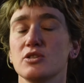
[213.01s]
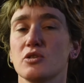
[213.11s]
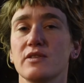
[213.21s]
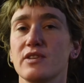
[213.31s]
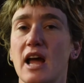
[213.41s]
You
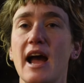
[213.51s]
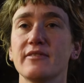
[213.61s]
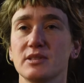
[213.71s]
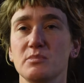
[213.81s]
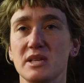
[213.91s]
don't even
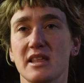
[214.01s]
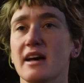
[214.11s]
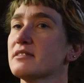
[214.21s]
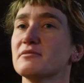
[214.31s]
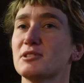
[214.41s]
have to be
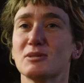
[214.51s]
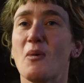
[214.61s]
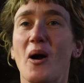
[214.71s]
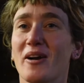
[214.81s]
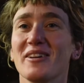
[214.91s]
that
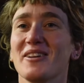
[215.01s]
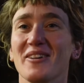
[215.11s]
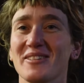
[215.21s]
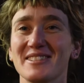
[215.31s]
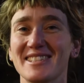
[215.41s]
smart. You know,
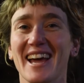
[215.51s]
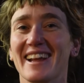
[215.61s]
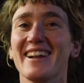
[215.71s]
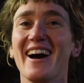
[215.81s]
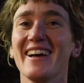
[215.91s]
it's
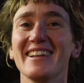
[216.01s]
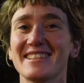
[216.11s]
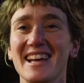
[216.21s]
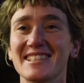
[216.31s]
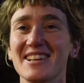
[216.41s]
like
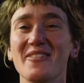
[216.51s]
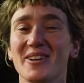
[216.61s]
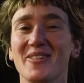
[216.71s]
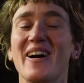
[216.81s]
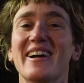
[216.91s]
that's not
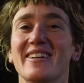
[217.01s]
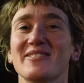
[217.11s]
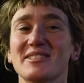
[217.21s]
required.